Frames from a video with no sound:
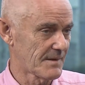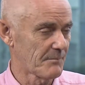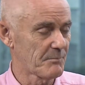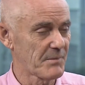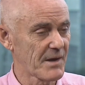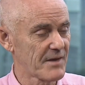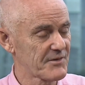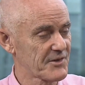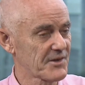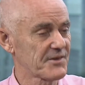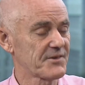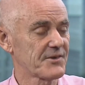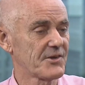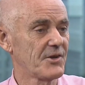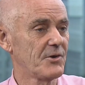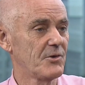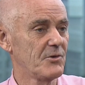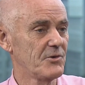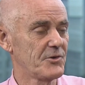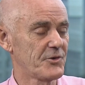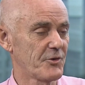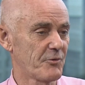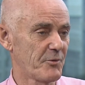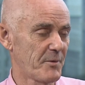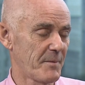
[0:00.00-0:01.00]
But I just
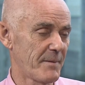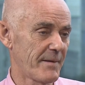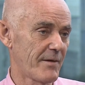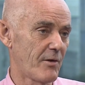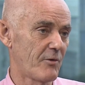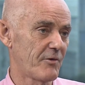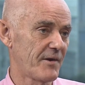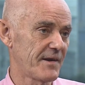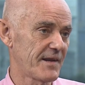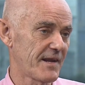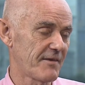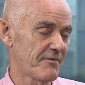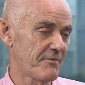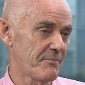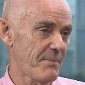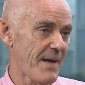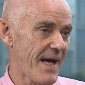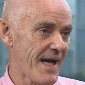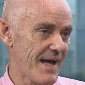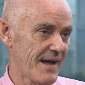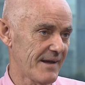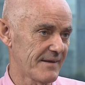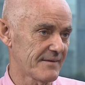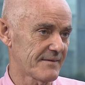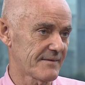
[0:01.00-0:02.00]
told you we already have
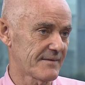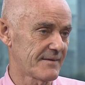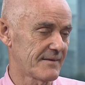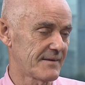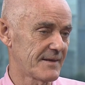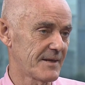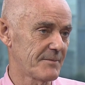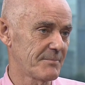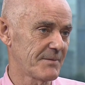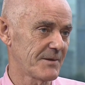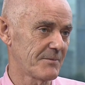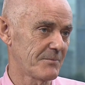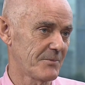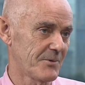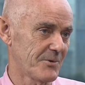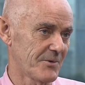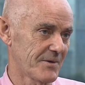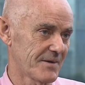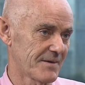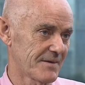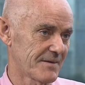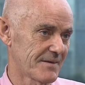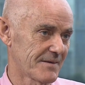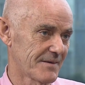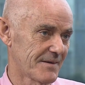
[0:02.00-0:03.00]
passed the tipping
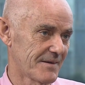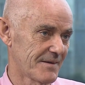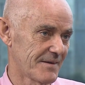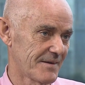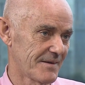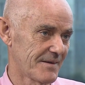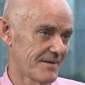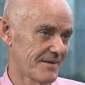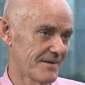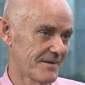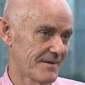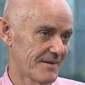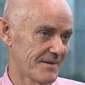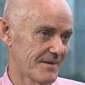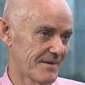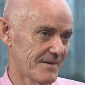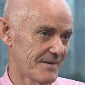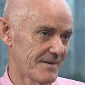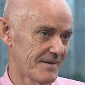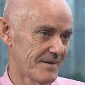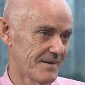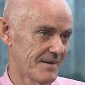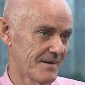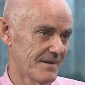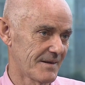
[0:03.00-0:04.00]
point.
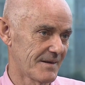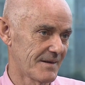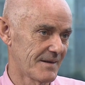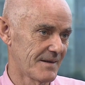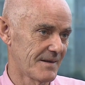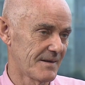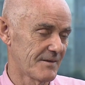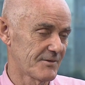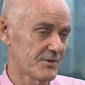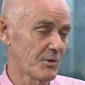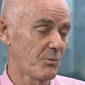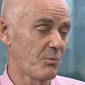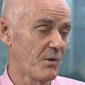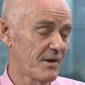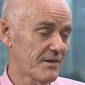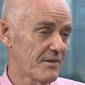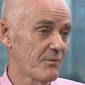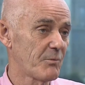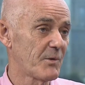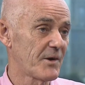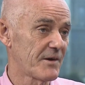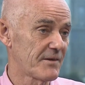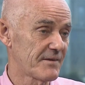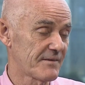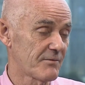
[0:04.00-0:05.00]
So what
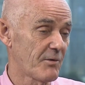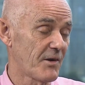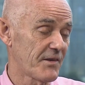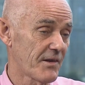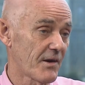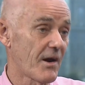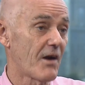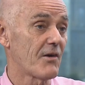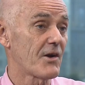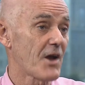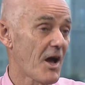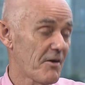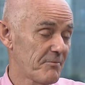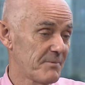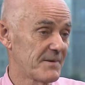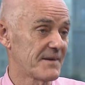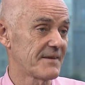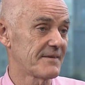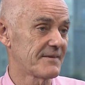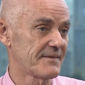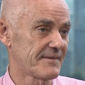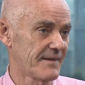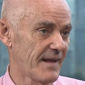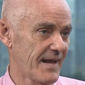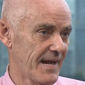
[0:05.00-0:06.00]
our government
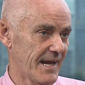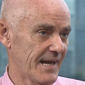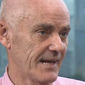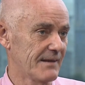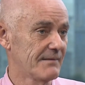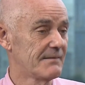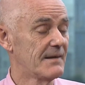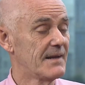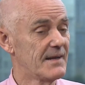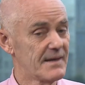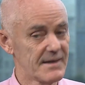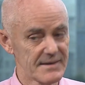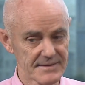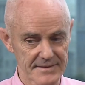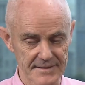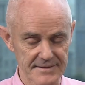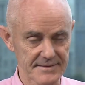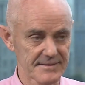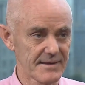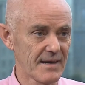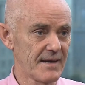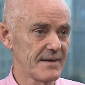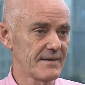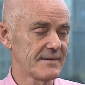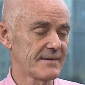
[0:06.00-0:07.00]
is saying, the
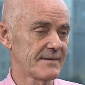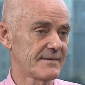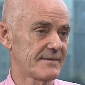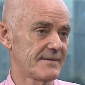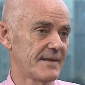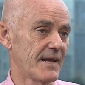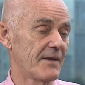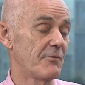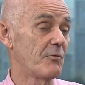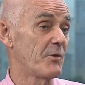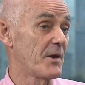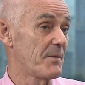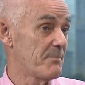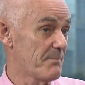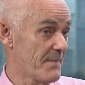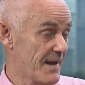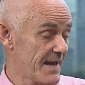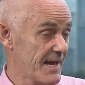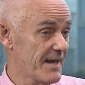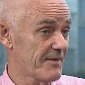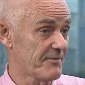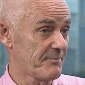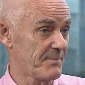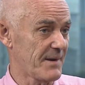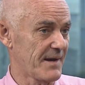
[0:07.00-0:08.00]
scientists say we may
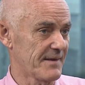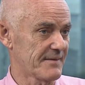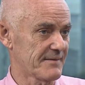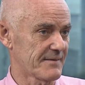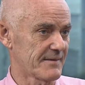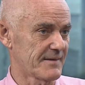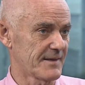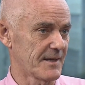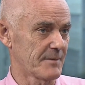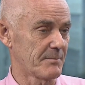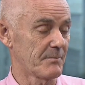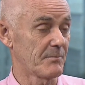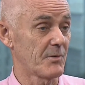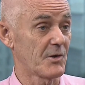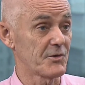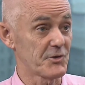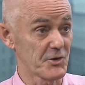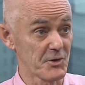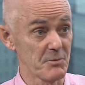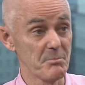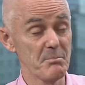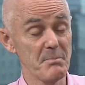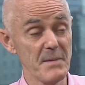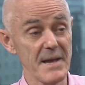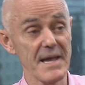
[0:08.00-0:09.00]
have passed the tipping point.
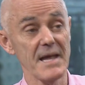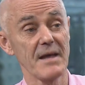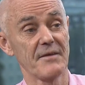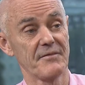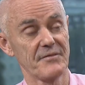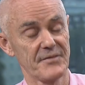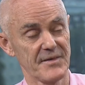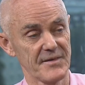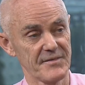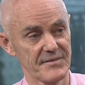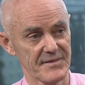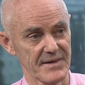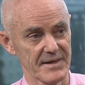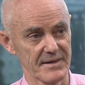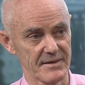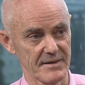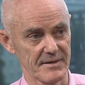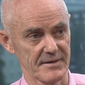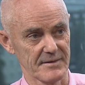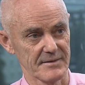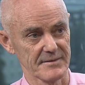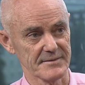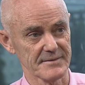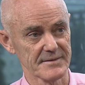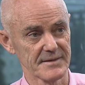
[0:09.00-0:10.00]
You may have 15
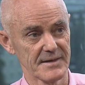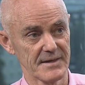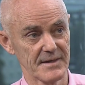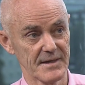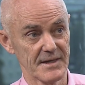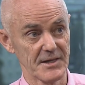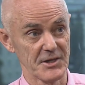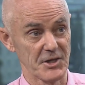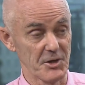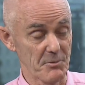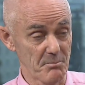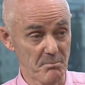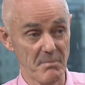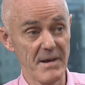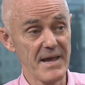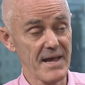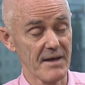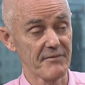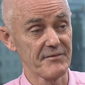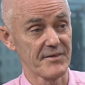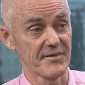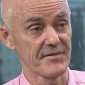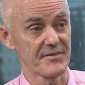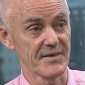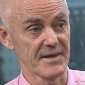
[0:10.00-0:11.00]
years. You may have
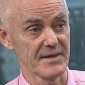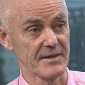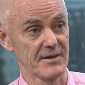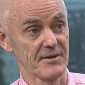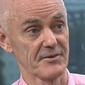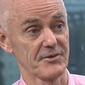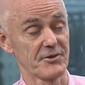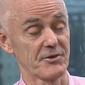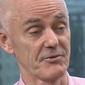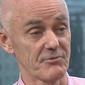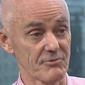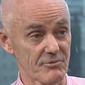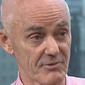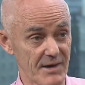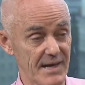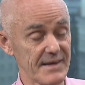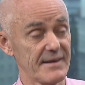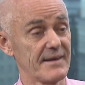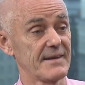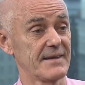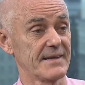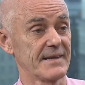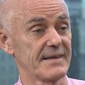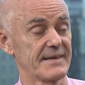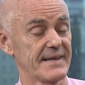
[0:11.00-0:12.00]
15 years to
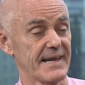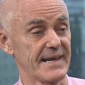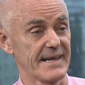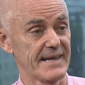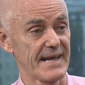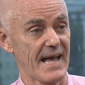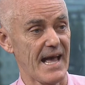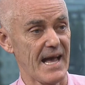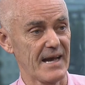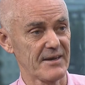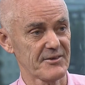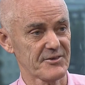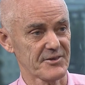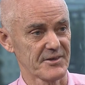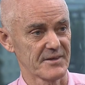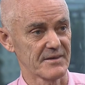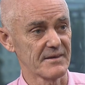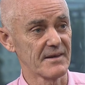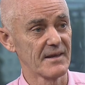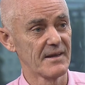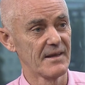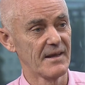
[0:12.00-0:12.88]
radically take action.